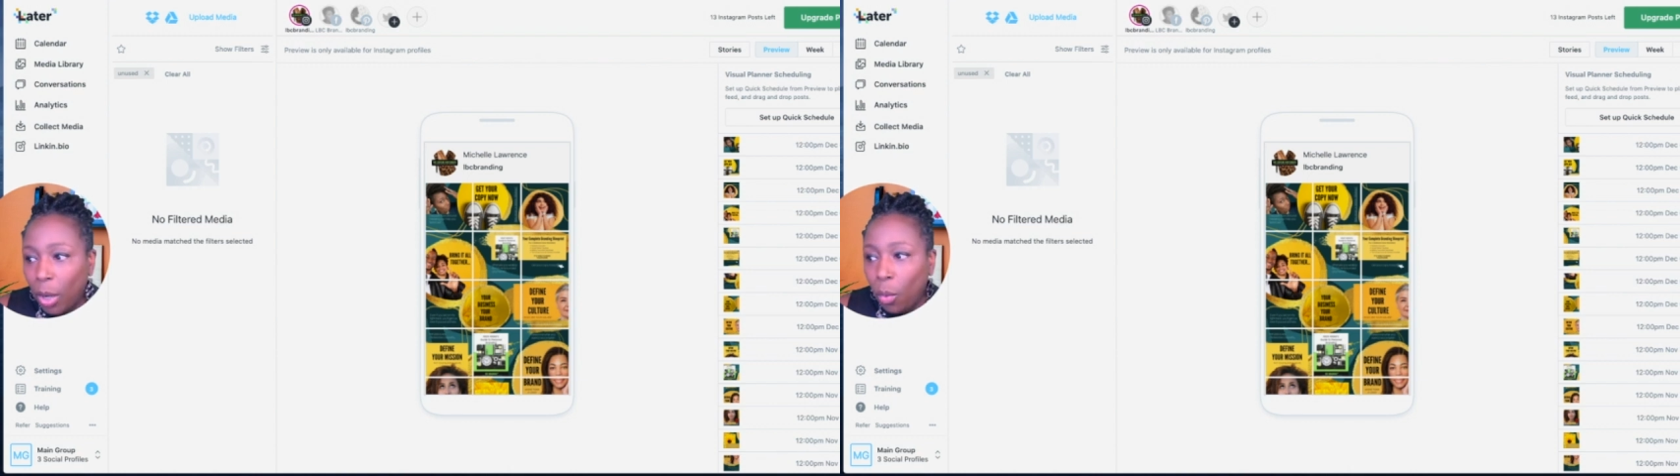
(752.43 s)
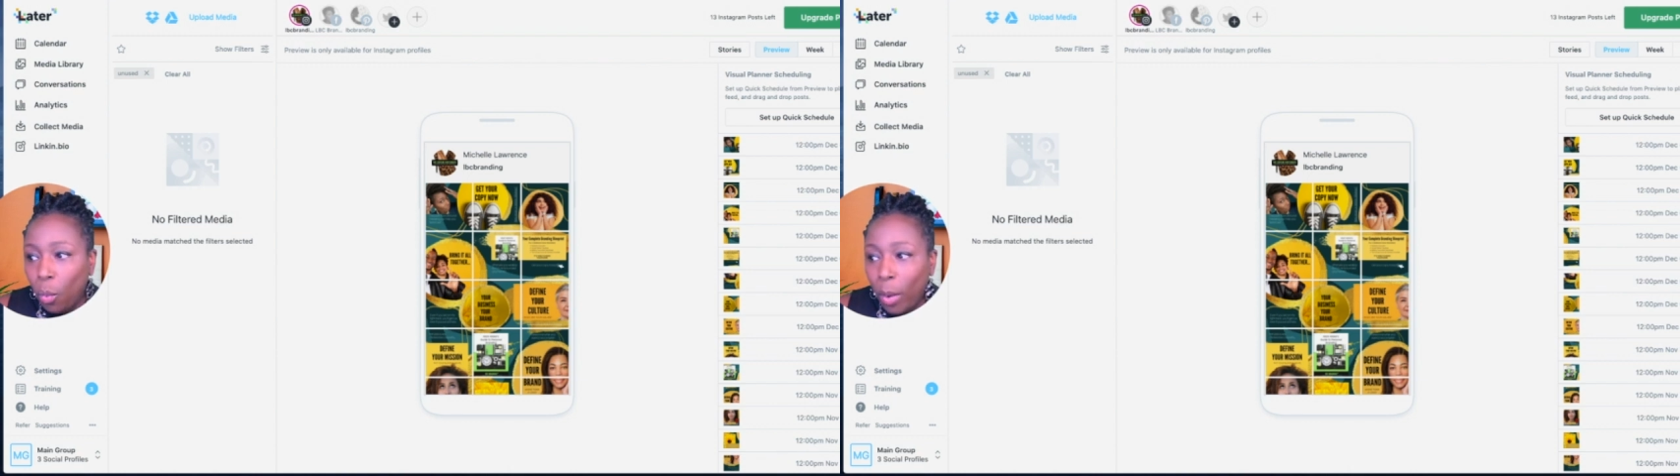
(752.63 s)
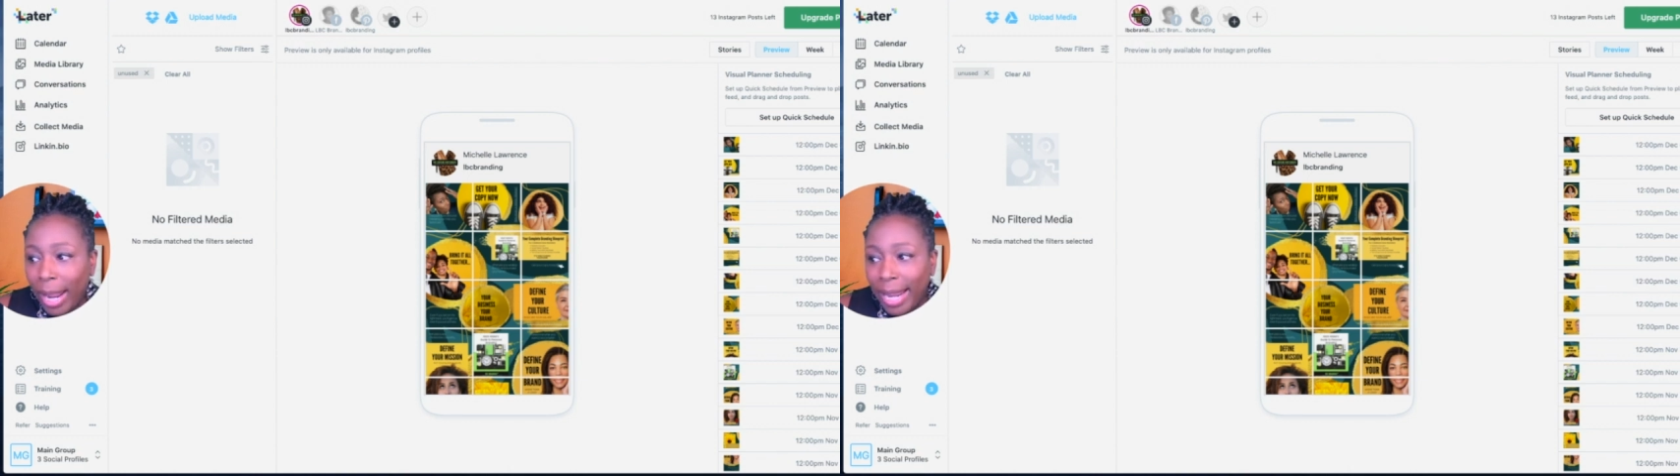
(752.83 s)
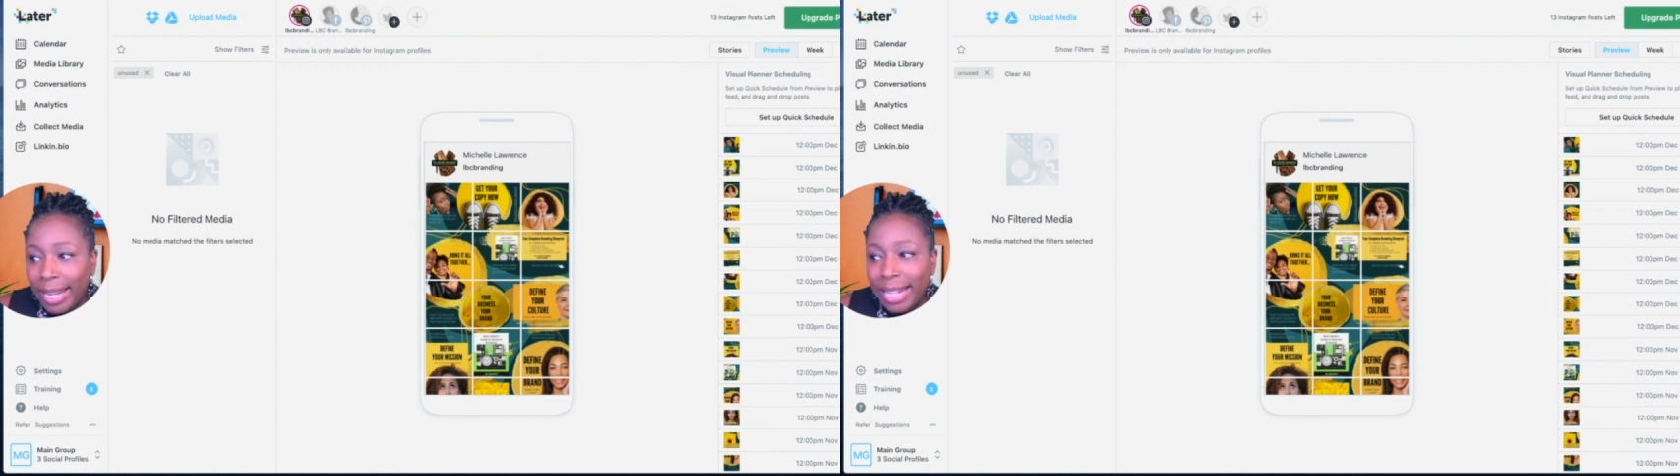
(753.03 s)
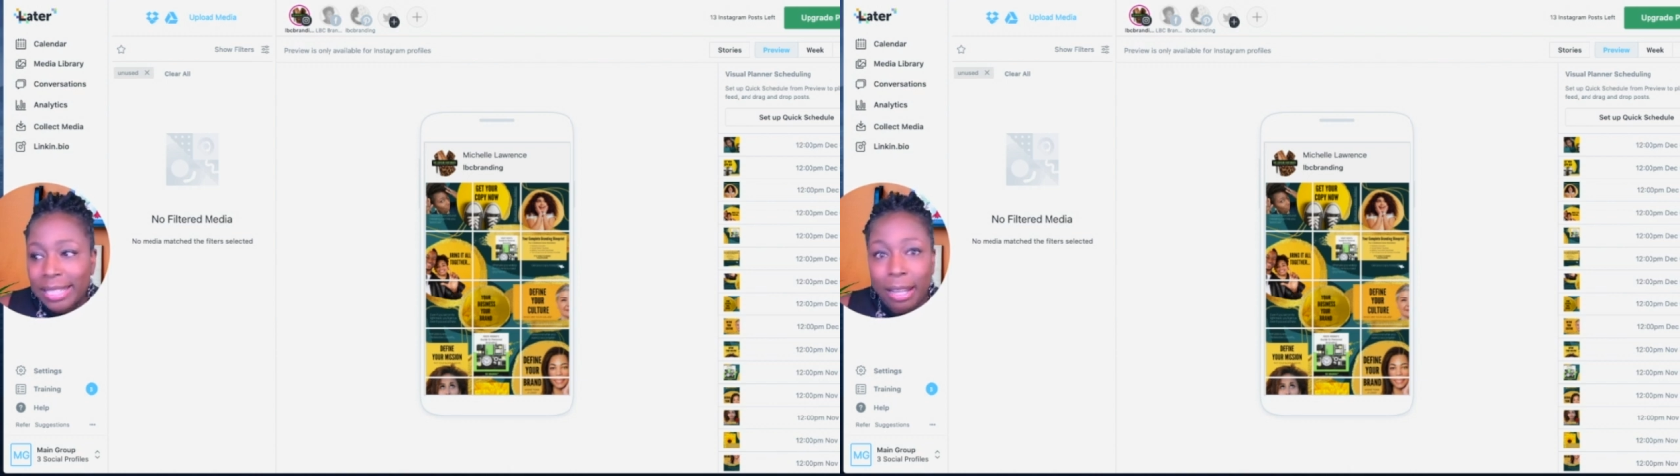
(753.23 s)
when
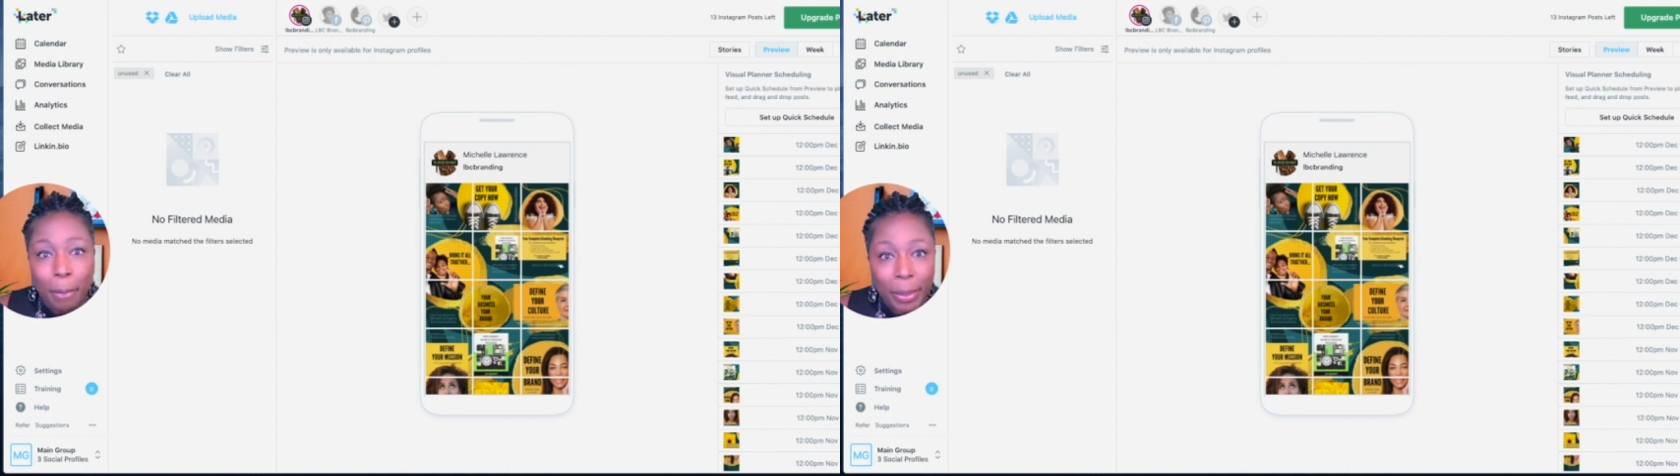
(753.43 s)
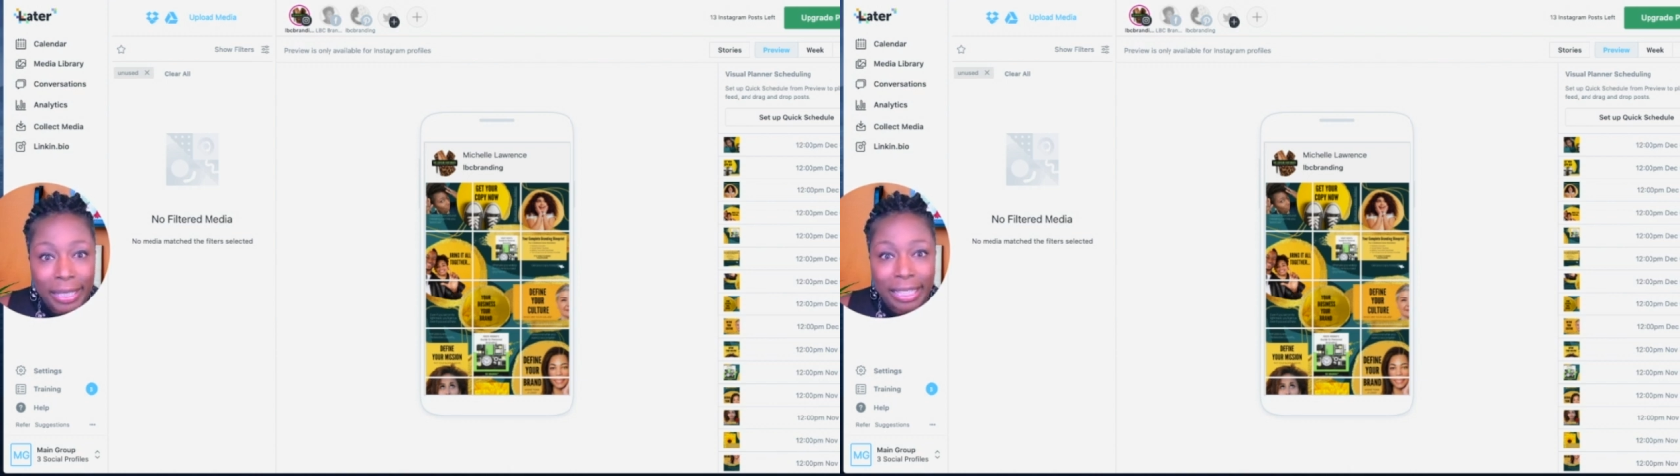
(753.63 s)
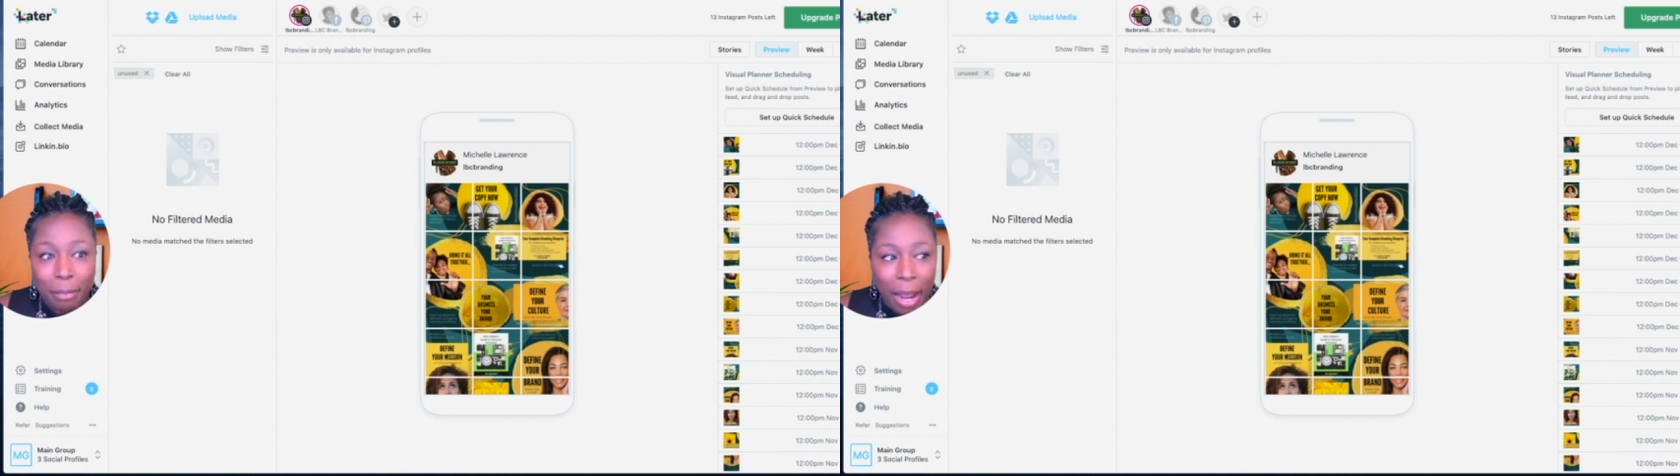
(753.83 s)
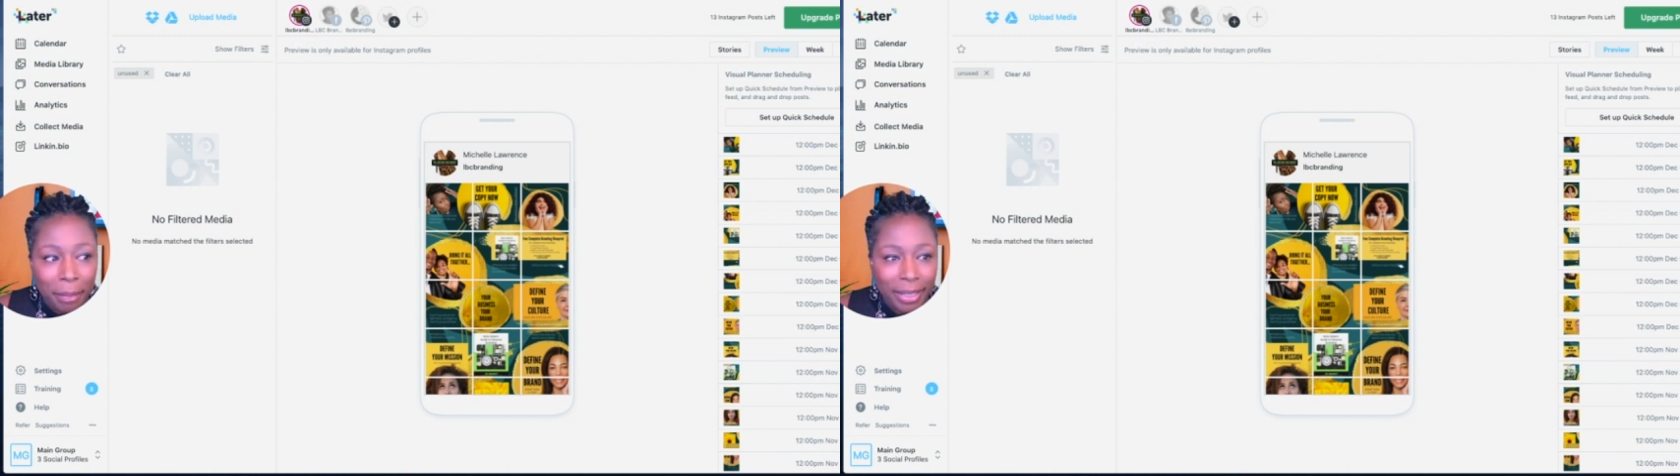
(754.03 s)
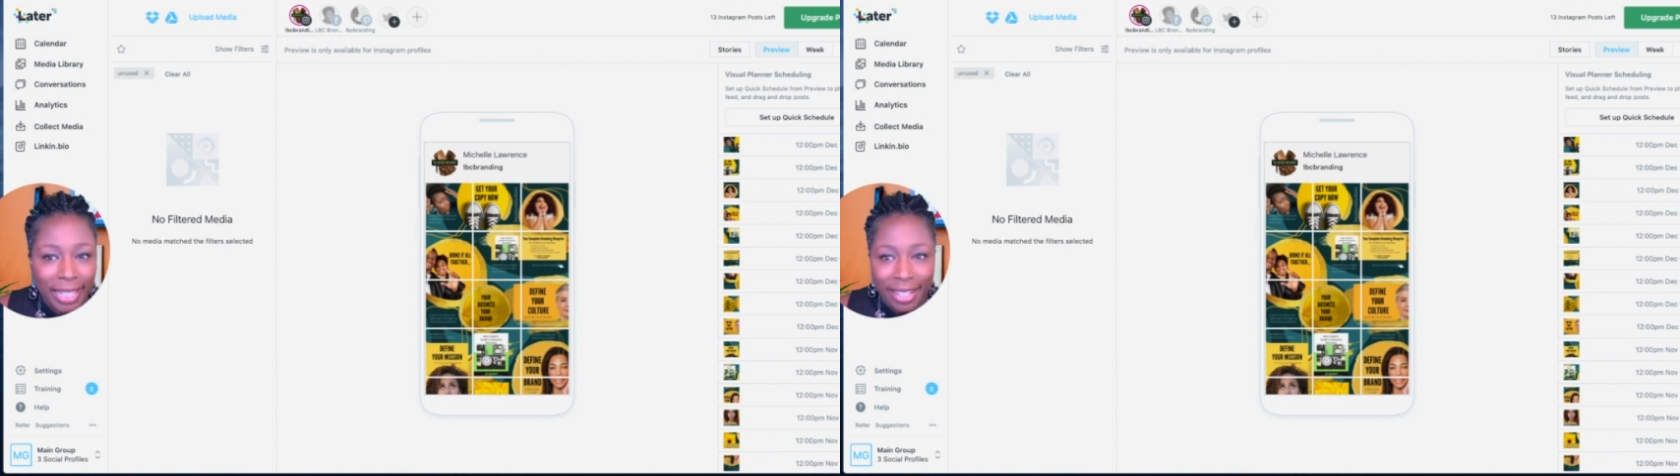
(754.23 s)
it's completely
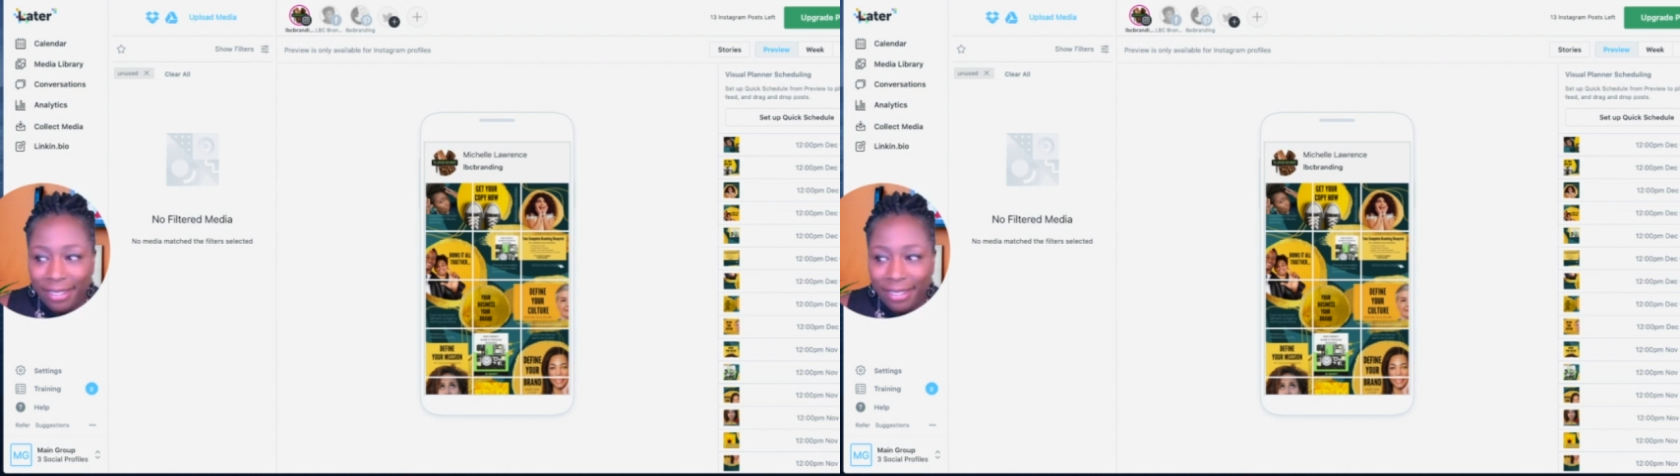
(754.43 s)
populated,